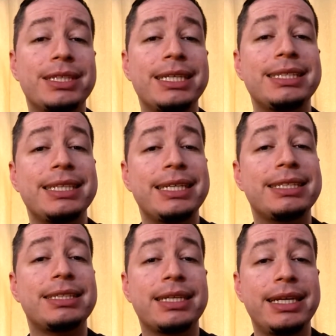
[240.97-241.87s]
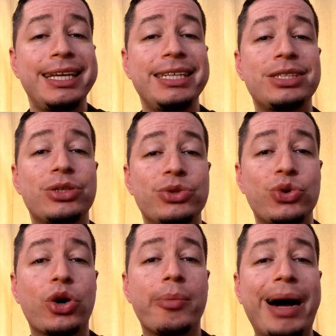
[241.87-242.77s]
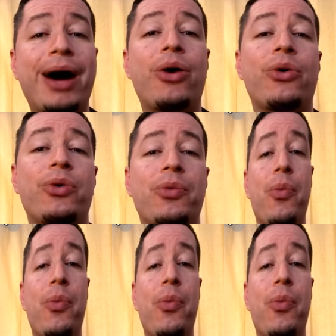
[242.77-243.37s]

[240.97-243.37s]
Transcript: dit is niet normaal.